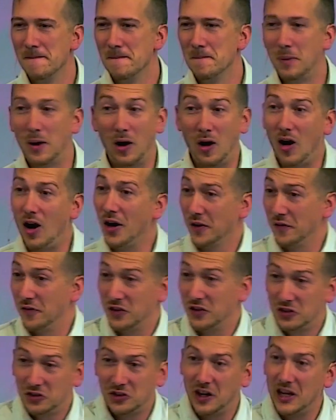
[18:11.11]
part of the
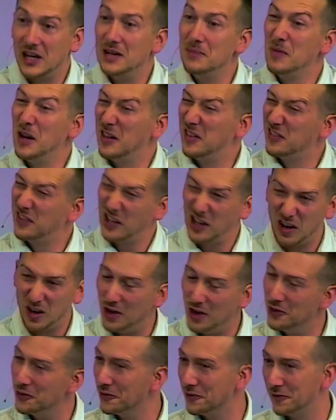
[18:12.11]
same
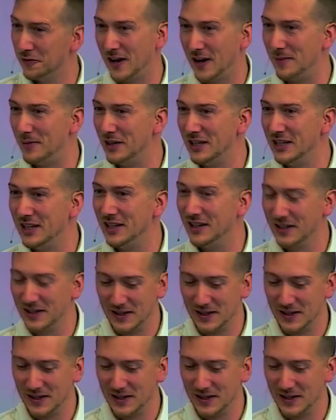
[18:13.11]
eternal family.